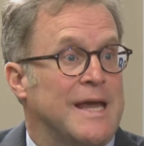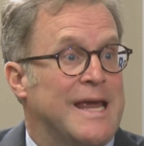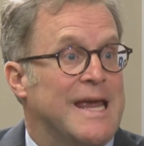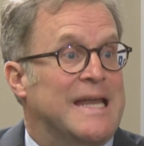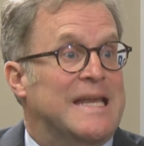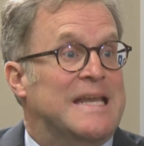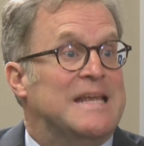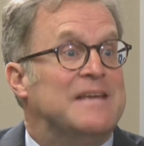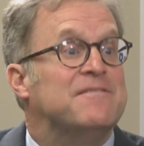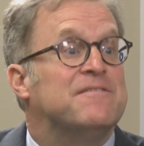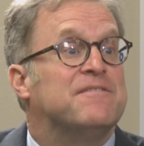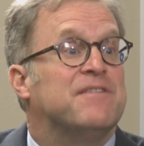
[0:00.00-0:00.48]

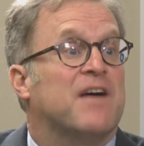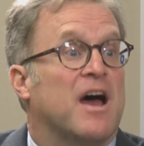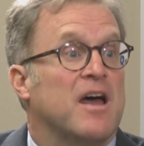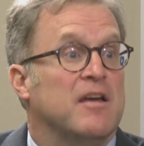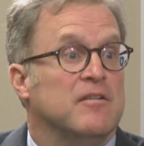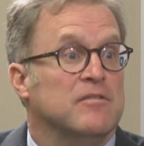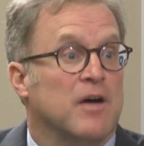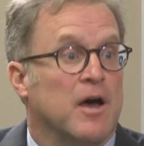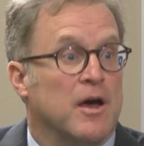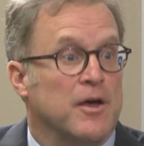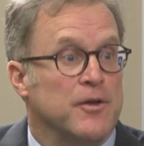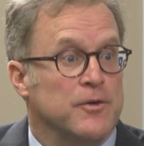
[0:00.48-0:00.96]

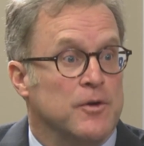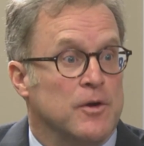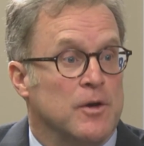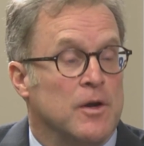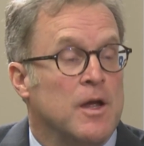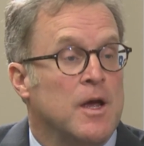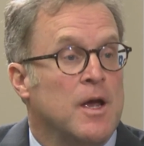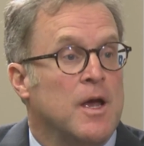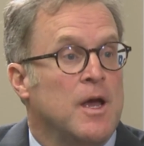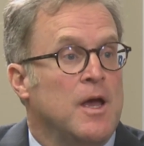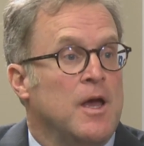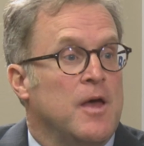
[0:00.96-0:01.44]
8,500.
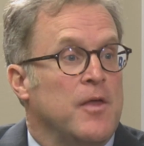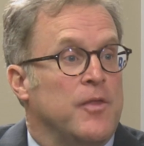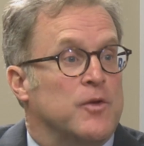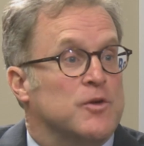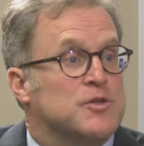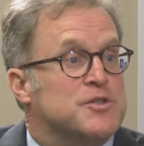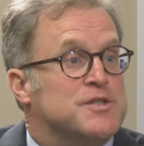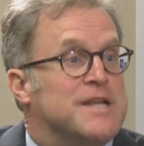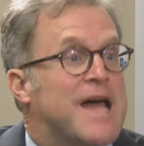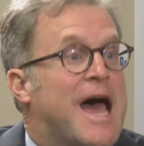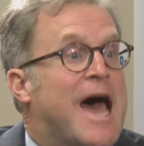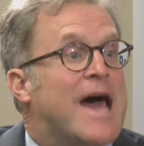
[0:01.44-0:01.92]

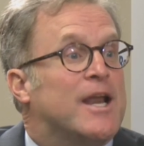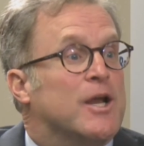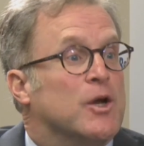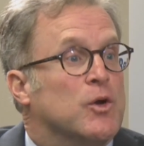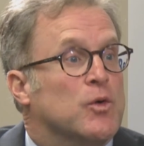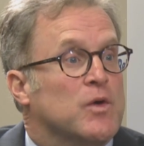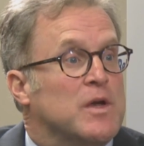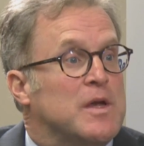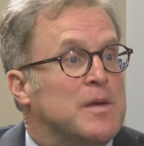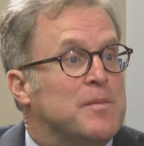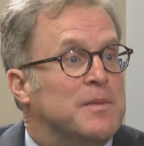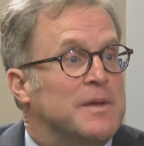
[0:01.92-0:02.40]
There's not
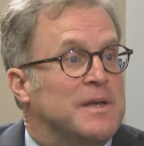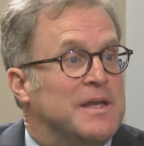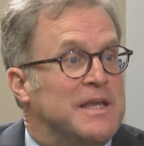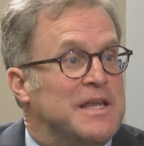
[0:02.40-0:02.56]
agreement.